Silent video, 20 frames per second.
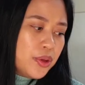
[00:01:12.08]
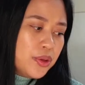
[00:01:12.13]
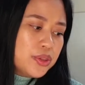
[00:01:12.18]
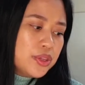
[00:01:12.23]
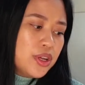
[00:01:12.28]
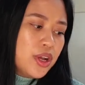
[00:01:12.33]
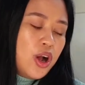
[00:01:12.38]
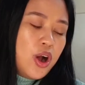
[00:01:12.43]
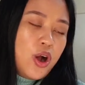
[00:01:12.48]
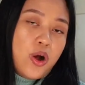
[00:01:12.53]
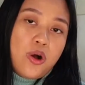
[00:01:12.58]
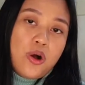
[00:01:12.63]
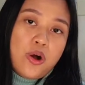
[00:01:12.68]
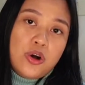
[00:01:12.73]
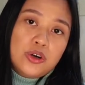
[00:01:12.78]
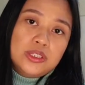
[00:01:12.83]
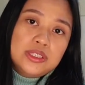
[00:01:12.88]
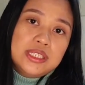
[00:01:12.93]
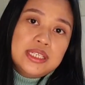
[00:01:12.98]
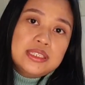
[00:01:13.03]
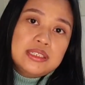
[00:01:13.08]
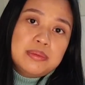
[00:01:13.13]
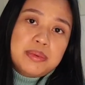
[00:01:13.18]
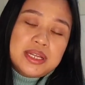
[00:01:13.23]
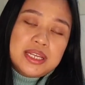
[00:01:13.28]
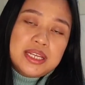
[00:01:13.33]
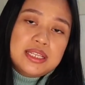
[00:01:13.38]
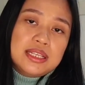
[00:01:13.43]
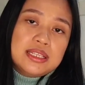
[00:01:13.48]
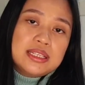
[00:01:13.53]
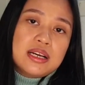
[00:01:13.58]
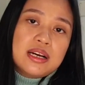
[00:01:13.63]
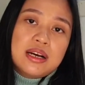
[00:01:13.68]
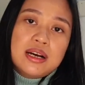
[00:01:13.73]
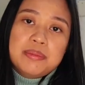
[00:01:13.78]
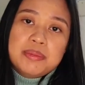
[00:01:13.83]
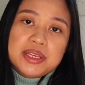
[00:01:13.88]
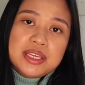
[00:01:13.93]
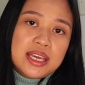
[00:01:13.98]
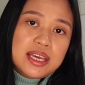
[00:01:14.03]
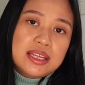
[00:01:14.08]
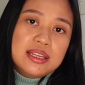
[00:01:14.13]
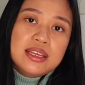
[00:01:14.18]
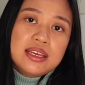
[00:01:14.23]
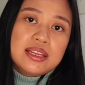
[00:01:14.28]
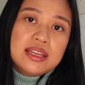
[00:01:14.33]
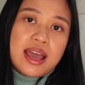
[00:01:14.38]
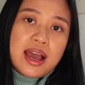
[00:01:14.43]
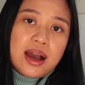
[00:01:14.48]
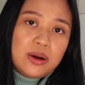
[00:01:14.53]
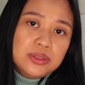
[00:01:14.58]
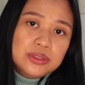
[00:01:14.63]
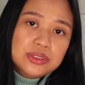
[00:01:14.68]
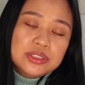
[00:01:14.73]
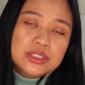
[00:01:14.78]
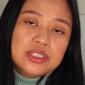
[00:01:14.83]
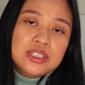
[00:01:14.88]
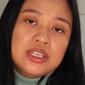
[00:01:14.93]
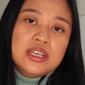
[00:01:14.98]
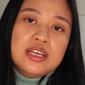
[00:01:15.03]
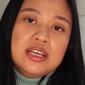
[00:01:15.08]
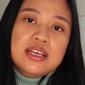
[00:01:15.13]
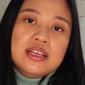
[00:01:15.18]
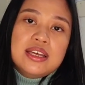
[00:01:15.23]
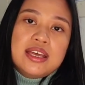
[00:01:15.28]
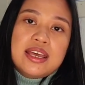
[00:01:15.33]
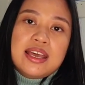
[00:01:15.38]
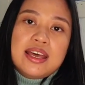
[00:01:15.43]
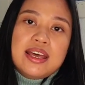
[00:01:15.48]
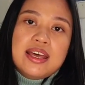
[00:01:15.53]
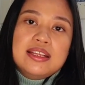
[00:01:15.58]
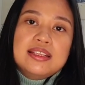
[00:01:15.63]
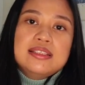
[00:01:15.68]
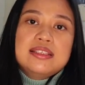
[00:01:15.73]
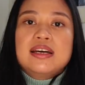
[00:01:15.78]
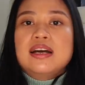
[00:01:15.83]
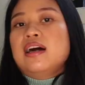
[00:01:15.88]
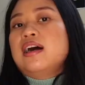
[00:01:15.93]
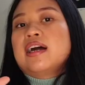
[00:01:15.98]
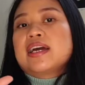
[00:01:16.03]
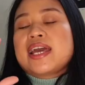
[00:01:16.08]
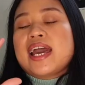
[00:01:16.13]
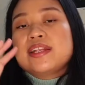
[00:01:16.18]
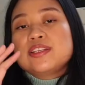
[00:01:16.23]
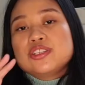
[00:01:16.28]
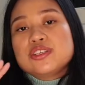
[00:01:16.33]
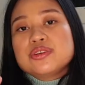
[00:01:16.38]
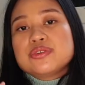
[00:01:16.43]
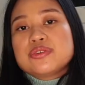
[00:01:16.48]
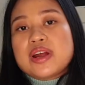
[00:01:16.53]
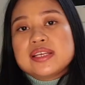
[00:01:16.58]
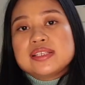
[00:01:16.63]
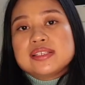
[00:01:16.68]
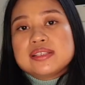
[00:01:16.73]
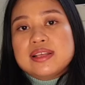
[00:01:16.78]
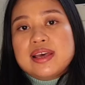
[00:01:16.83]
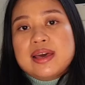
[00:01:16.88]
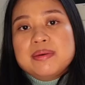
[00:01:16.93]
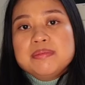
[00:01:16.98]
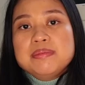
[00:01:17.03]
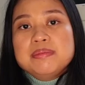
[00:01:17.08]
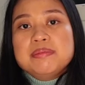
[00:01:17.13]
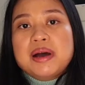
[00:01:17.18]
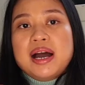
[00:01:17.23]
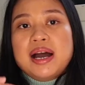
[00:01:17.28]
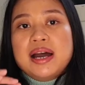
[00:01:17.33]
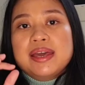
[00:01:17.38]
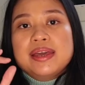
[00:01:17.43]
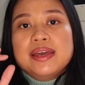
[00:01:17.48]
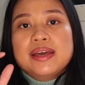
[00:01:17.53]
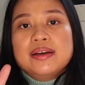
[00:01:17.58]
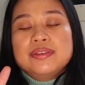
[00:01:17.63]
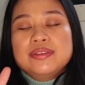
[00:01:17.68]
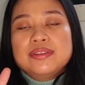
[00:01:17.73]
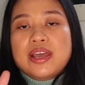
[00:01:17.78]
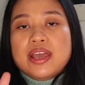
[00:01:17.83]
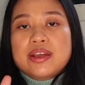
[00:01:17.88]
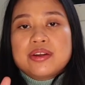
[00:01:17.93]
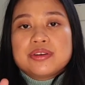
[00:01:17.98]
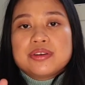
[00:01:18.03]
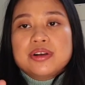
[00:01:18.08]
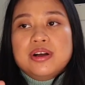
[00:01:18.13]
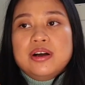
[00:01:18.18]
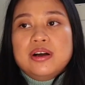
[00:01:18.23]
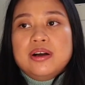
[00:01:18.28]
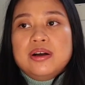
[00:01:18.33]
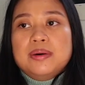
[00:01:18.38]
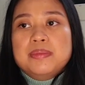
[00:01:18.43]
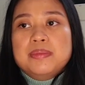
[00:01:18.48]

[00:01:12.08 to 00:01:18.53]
put all the money that coming in and out and categorize them by their